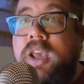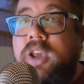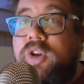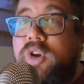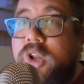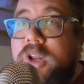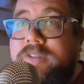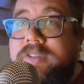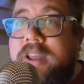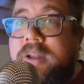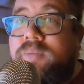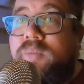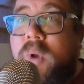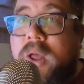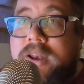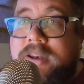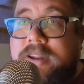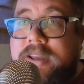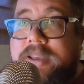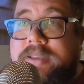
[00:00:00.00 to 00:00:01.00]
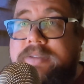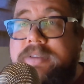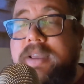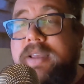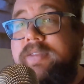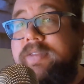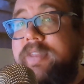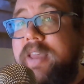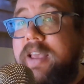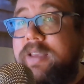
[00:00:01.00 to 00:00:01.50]
Could have done wonders.
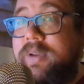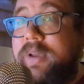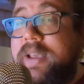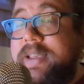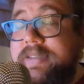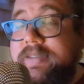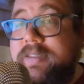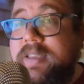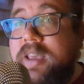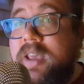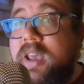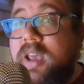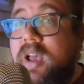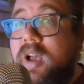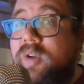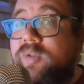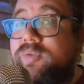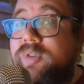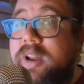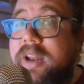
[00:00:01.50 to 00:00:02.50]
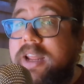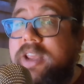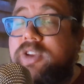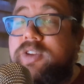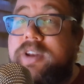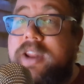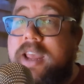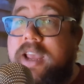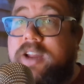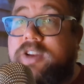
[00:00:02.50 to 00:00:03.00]
There is a really
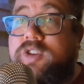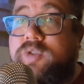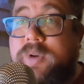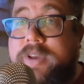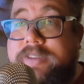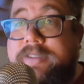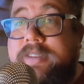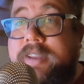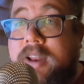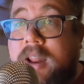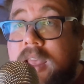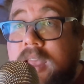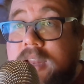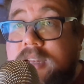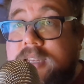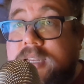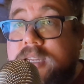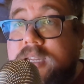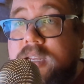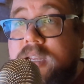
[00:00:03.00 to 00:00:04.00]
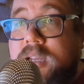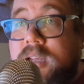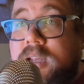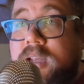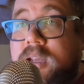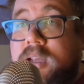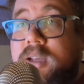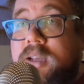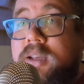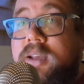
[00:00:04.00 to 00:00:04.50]
unique twist in it
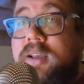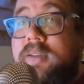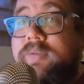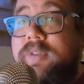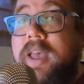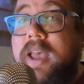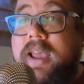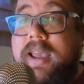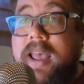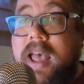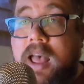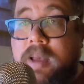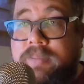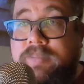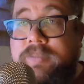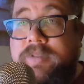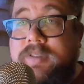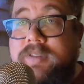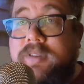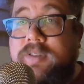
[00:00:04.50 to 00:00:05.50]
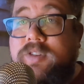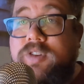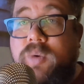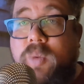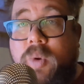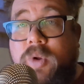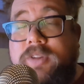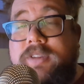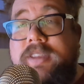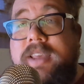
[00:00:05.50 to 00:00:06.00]
that comes
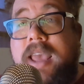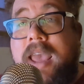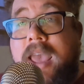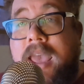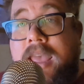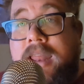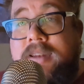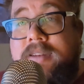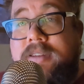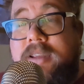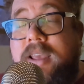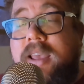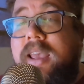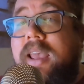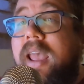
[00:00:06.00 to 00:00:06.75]
towards the end.